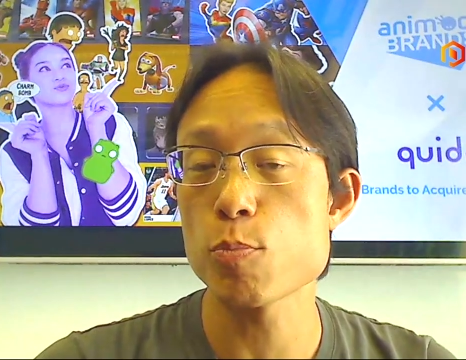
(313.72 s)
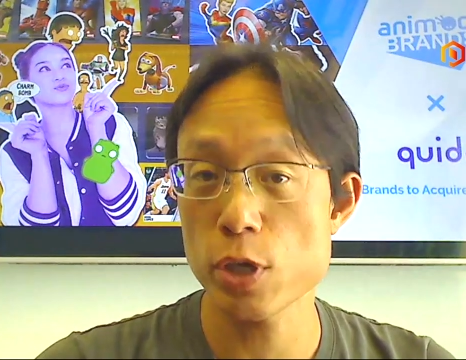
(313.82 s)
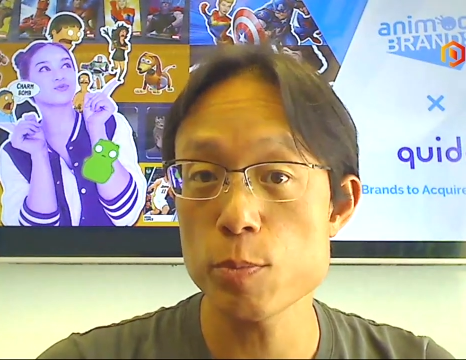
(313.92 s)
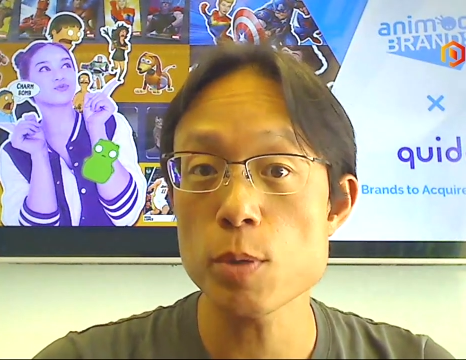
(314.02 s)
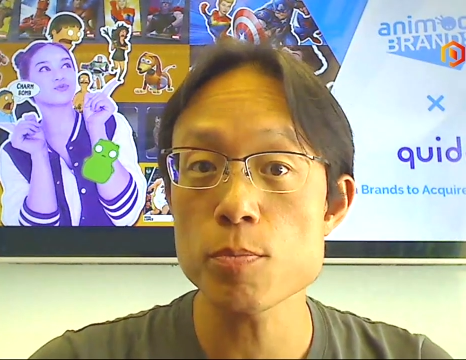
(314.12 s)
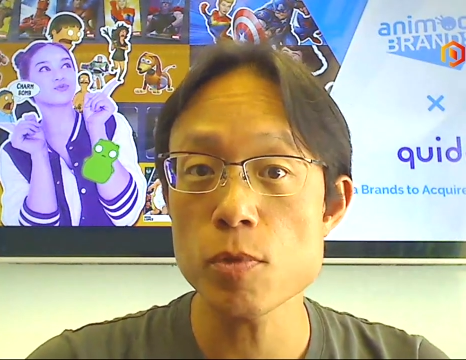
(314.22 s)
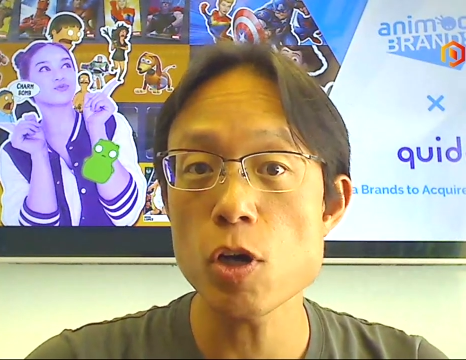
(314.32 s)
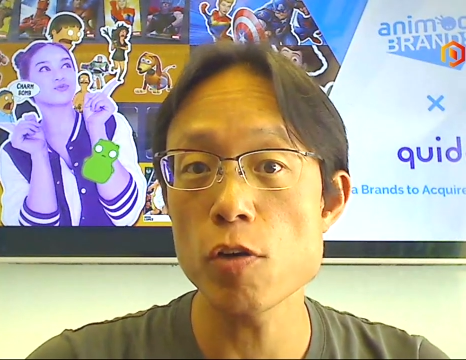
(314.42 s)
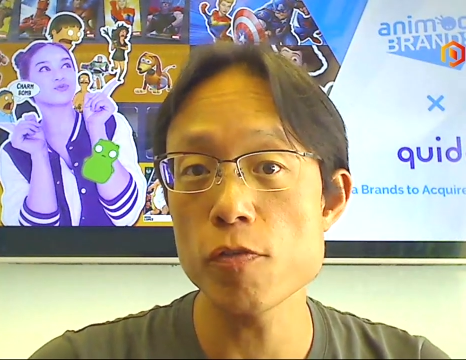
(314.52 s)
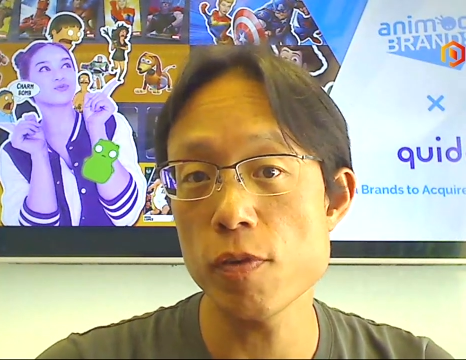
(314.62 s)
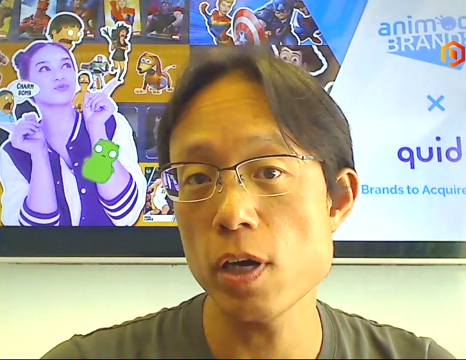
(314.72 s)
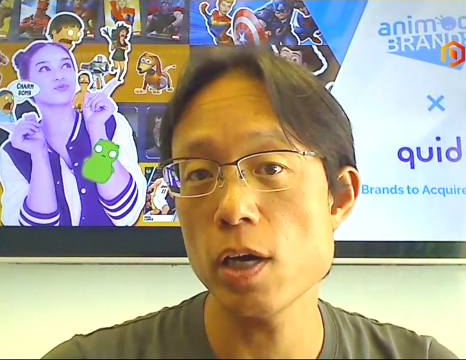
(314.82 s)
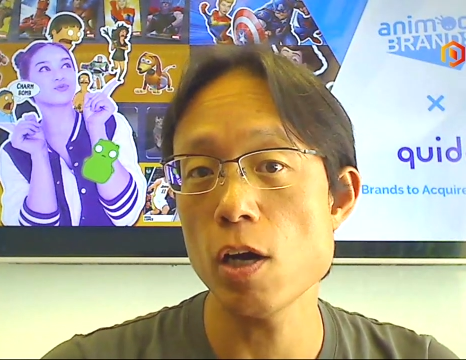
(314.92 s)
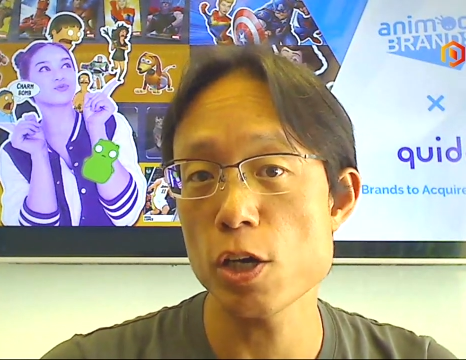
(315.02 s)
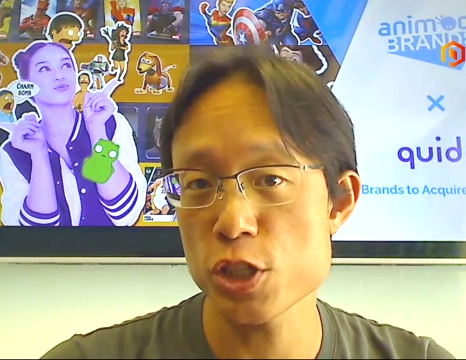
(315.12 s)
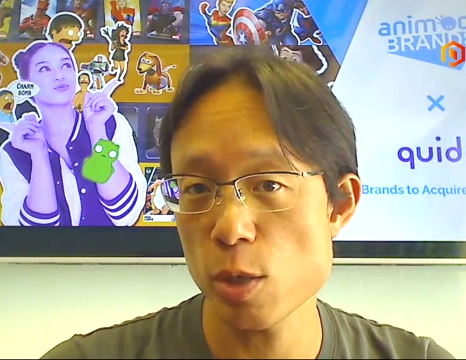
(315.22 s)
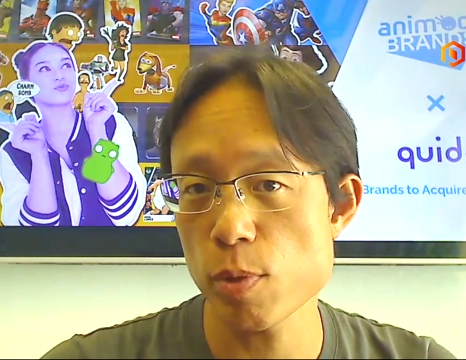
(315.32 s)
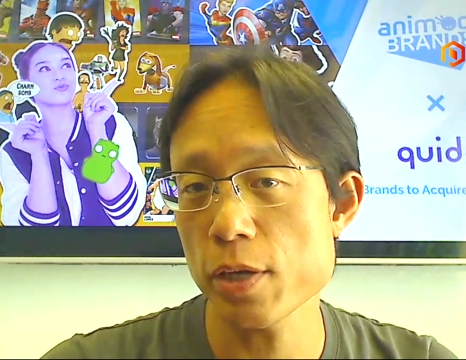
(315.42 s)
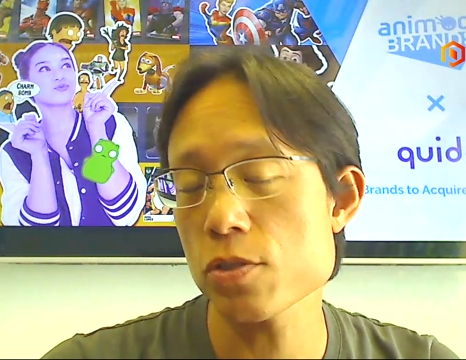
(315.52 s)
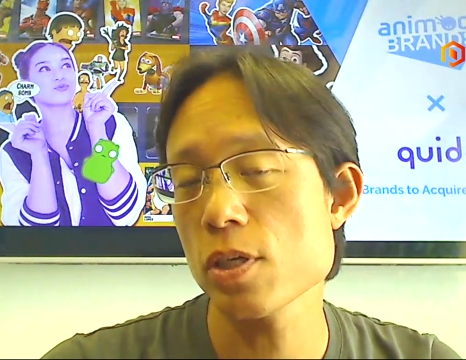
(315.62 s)
Speaker 1: a premium of uh, our share
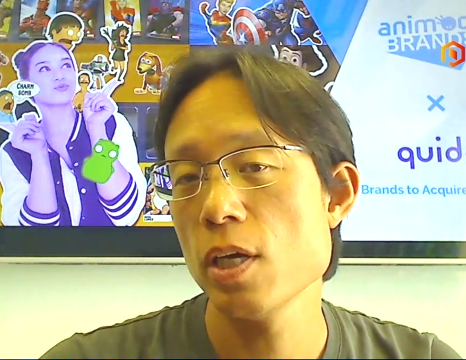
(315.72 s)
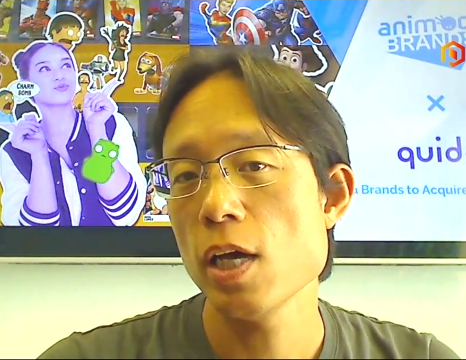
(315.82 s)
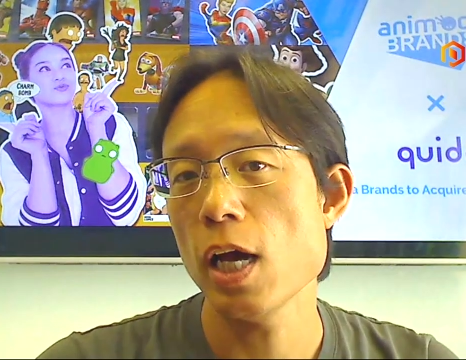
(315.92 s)
price,